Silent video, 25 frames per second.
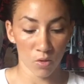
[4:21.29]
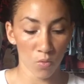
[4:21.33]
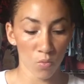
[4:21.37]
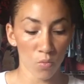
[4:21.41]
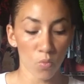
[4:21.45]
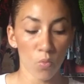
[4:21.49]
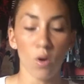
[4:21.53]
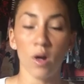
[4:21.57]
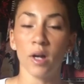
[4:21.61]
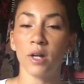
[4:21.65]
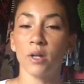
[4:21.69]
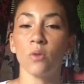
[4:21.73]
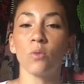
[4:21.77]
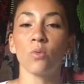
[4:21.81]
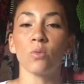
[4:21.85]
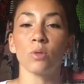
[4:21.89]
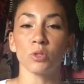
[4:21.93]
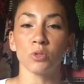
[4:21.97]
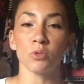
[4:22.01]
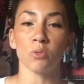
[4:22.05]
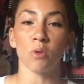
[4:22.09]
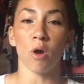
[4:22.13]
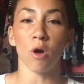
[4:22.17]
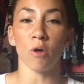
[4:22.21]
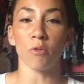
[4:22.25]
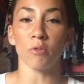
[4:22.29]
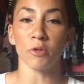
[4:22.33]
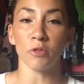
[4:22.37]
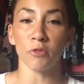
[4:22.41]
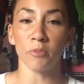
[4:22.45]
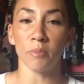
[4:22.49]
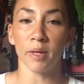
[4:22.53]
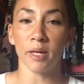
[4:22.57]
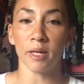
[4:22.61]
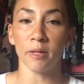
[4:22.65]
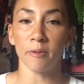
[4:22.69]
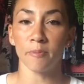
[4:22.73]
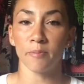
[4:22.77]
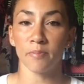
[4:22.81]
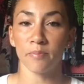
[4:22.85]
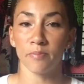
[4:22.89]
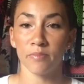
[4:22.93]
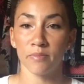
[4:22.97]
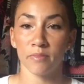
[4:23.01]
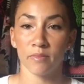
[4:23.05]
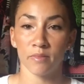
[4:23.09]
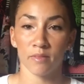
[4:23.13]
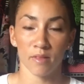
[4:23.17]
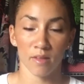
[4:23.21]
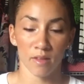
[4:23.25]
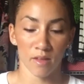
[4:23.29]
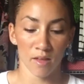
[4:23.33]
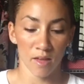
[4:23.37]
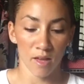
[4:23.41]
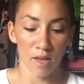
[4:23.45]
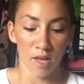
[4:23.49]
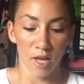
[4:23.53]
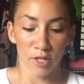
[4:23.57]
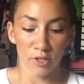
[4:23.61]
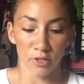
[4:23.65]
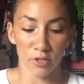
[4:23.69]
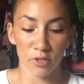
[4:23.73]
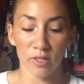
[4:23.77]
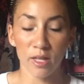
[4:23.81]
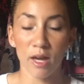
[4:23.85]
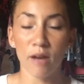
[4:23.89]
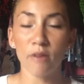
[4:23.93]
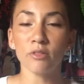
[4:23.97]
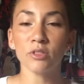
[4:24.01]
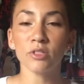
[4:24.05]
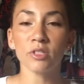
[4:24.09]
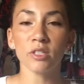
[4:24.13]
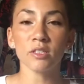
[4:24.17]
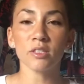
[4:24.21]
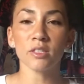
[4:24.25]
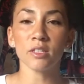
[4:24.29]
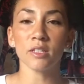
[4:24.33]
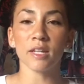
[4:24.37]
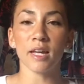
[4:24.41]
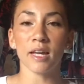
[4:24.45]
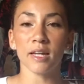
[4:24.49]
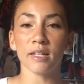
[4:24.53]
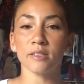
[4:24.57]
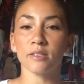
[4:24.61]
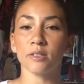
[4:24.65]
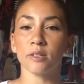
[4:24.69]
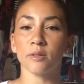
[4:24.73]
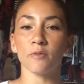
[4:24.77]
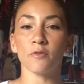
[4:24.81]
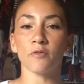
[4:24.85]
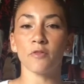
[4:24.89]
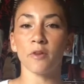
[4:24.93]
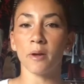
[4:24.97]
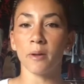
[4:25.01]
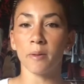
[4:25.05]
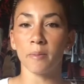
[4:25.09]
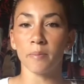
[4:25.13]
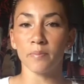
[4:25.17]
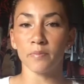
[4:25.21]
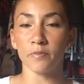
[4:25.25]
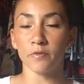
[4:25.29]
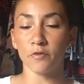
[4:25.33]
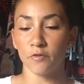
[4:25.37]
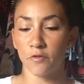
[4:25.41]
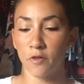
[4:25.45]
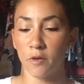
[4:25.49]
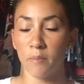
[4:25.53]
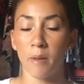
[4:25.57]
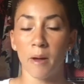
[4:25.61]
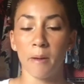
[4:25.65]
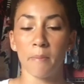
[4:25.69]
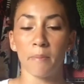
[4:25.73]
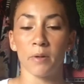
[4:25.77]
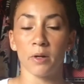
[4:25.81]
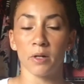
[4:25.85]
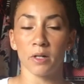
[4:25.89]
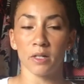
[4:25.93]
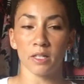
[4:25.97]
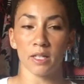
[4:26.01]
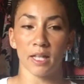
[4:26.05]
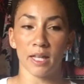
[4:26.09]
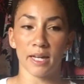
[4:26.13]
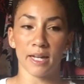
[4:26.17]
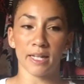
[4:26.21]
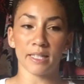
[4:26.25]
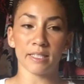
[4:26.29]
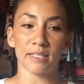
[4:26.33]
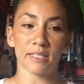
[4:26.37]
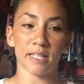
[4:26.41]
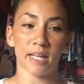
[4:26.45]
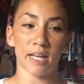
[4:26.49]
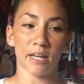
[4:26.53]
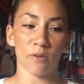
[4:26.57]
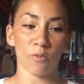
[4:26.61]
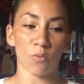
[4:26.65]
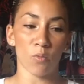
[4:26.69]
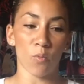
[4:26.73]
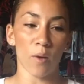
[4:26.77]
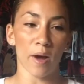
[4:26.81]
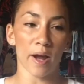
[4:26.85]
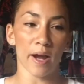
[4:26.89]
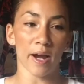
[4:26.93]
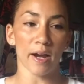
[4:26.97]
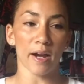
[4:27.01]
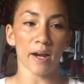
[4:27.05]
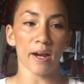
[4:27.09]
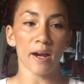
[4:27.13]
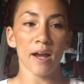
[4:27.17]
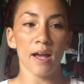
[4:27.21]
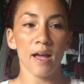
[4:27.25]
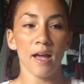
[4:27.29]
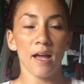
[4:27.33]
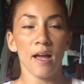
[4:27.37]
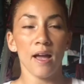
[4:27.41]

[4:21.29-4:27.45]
What was wrong with me? So that was just an excerpt from my book, like I said, where.